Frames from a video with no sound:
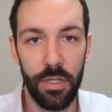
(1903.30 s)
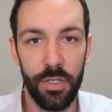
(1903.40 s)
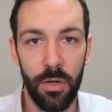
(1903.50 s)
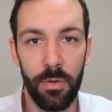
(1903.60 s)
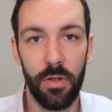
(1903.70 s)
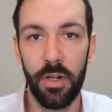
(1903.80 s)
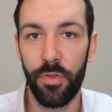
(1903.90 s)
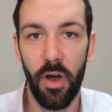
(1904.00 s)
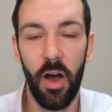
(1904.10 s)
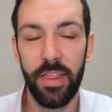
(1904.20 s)
So
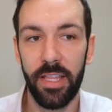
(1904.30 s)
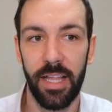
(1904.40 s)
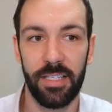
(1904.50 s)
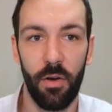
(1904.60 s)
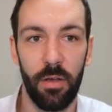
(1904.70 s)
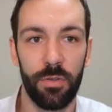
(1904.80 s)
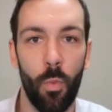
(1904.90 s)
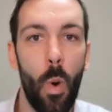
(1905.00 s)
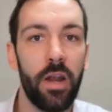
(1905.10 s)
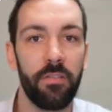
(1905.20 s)
I think it was a
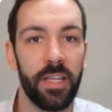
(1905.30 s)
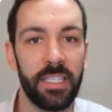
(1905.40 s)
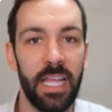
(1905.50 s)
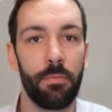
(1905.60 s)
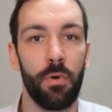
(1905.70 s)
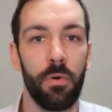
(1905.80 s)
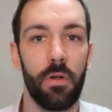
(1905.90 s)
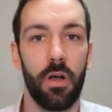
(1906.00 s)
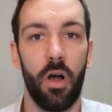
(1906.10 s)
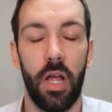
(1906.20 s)
wonderful example
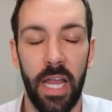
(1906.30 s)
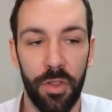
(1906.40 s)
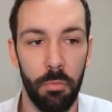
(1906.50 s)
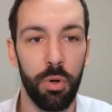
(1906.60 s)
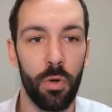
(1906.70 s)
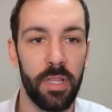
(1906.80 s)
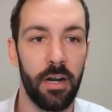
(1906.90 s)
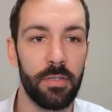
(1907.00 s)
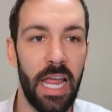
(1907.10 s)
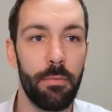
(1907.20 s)
in the book that
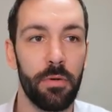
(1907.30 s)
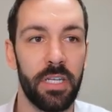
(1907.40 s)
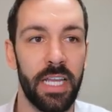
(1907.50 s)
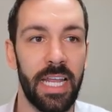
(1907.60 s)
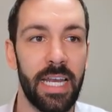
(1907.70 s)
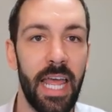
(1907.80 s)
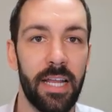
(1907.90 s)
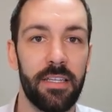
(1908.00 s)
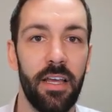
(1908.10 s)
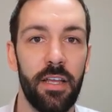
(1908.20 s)
I was able to
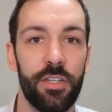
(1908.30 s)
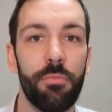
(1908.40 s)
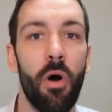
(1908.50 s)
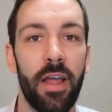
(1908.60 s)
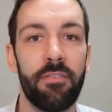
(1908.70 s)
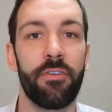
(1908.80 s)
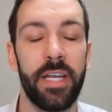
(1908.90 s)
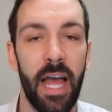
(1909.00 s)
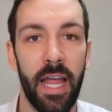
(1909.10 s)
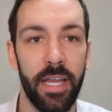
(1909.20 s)
connect to my
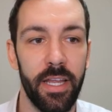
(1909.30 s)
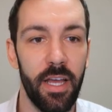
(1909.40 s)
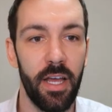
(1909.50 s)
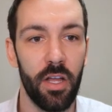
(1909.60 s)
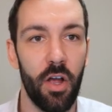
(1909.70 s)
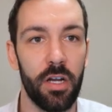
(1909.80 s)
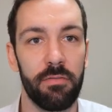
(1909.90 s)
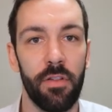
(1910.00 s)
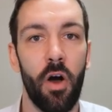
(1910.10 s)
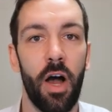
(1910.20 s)
everyday kind
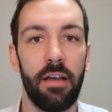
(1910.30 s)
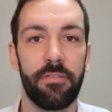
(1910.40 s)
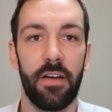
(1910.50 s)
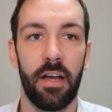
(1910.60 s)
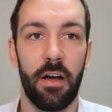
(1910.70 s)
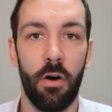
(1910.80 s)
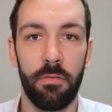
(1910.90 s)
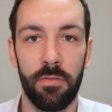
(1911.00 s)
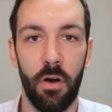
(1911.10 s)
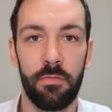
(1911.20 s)
of life
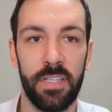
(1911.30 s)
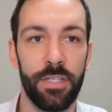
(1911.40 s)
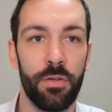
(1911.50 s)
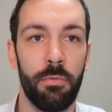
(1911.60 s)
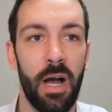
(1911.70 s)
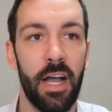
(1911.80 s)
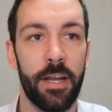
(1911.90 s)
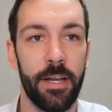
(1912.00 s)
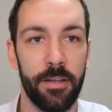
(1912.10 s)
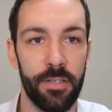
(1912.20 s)
of digital
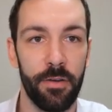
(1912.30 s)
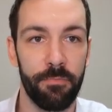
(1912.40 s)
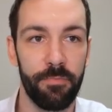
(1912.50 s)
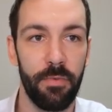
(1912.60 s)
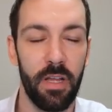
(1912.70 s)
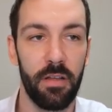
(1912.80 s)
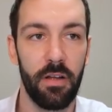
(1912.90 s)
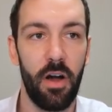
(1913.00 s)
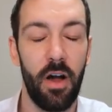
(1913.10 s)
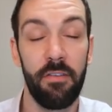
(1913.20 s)
marketing. So
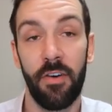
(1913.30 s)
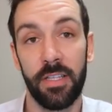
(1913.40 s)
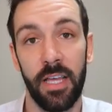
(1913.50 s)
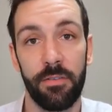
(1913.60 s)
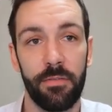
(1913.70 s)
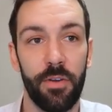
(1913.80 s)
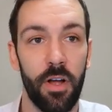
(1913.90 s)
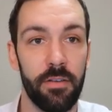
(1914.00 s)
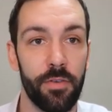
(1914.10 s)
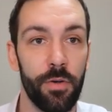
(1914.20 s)
I find that
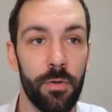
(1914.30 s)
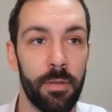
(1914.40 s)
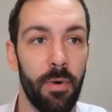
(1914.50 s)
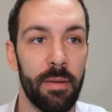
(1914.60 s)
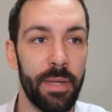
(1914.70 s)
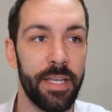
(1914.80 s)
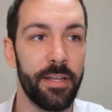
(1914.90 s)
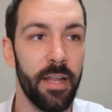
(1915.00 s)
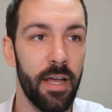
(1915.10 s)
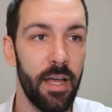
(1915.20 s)
kind of cool, in my opinion.